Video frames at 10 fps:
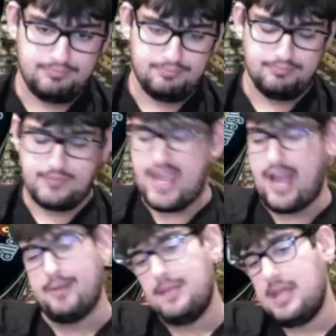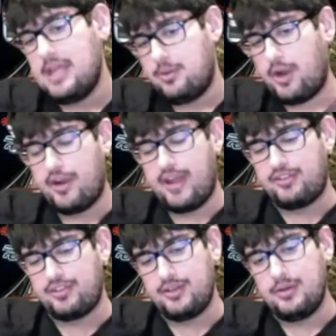Yeah, Raider Nation,
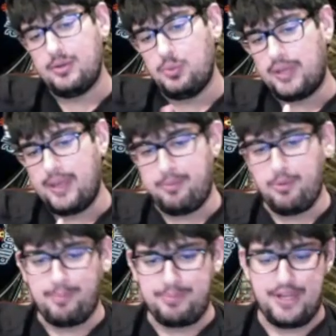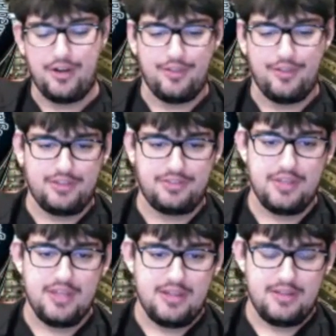we'll keep you updated on this.
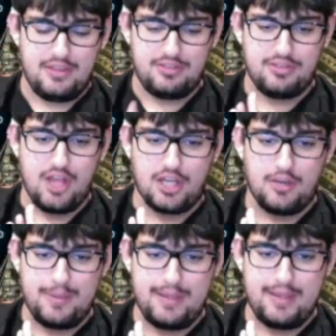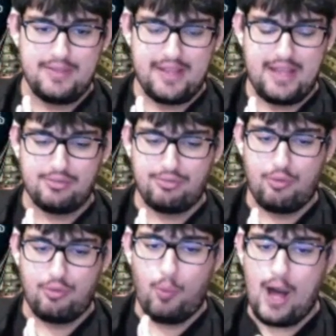This is not going to be the case for a
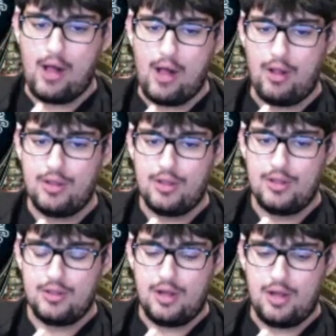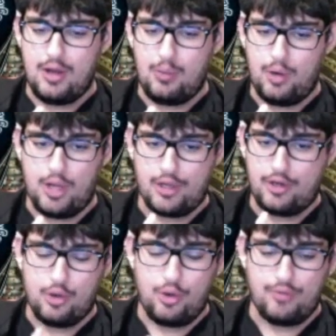while. We're not going to
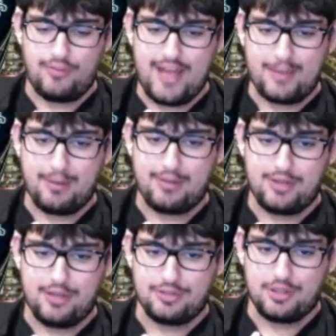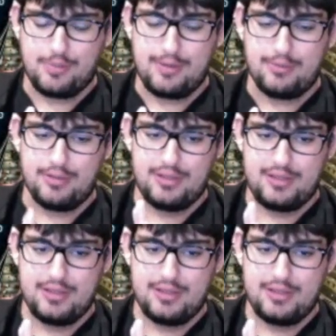know if Dak Prescott's going to be really,